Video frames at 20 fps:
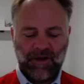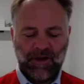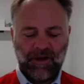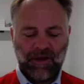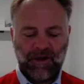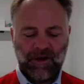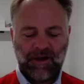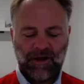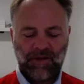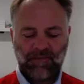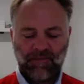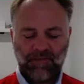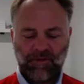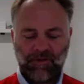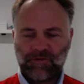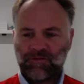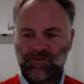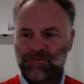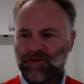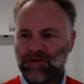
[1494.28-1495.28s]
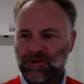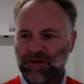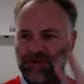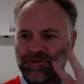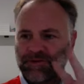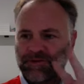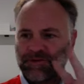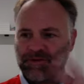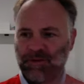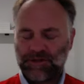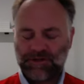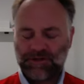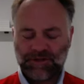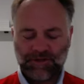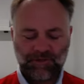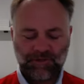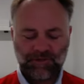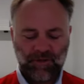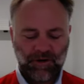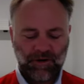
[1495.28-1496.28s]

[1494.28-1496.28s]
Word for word: Um, two last questions.